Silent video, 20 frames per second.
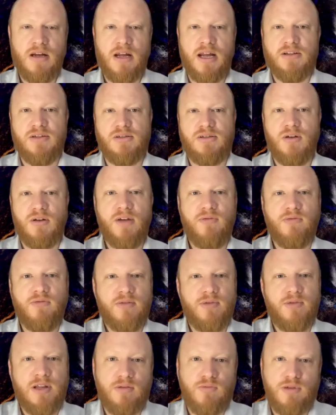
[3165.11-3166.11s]
And so
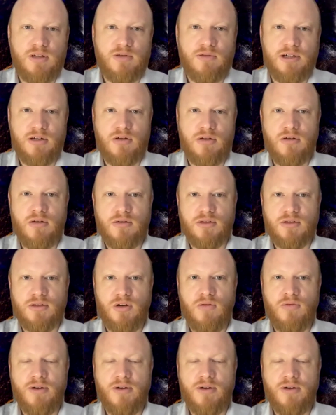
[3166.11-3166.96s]
everything that we do at Q-Control,